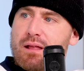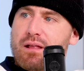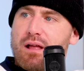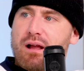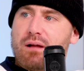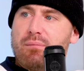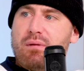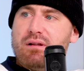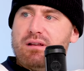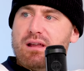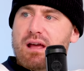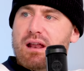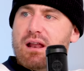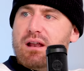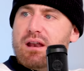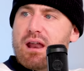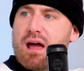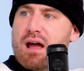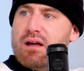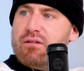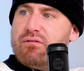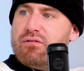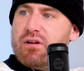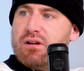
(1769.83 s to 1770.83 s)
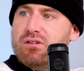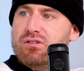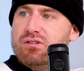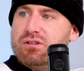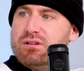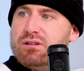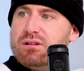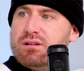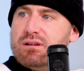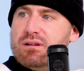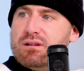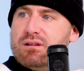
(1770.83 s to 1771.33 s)
Like my dad had an eye
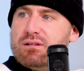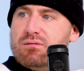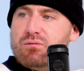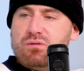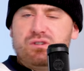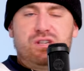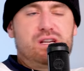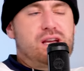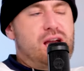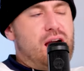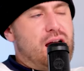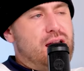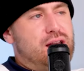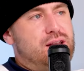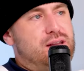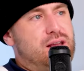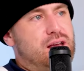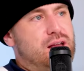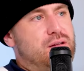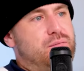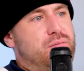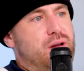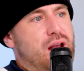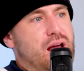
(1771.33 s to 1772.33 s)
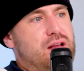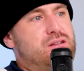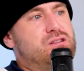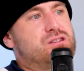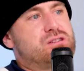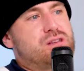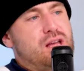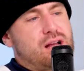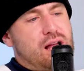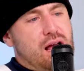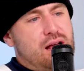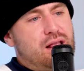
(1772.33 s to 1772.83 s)
infection, which he kind of did, but I
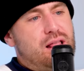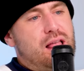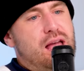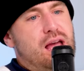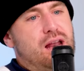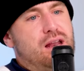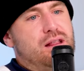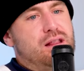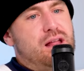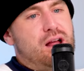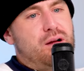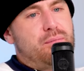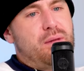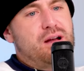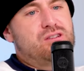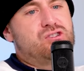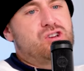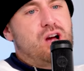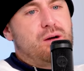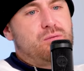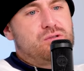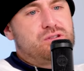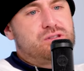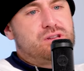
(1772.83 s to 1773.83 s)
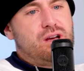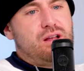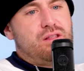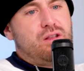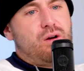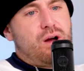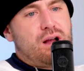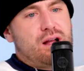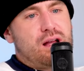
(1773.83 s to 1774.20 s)
just like I landed there. My job was done though.